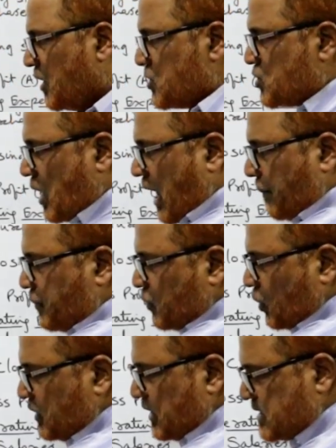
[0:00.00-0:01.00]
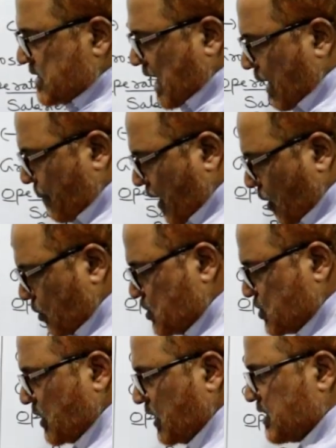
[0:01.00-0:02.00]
So up to this amounts,